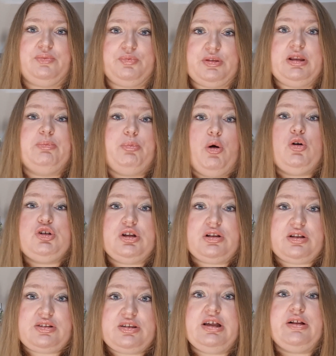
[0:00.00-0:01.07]
the bottle
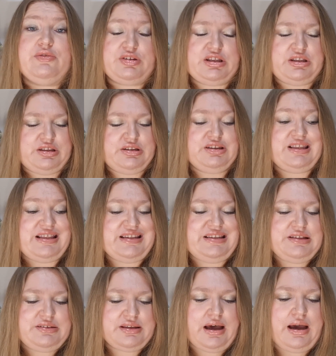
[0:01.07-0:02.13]
itself, the
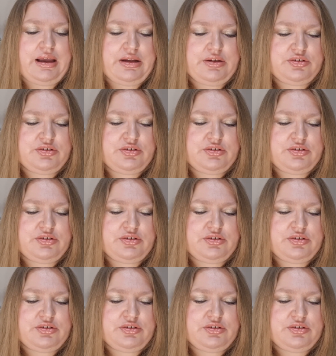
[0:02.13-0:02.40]
design.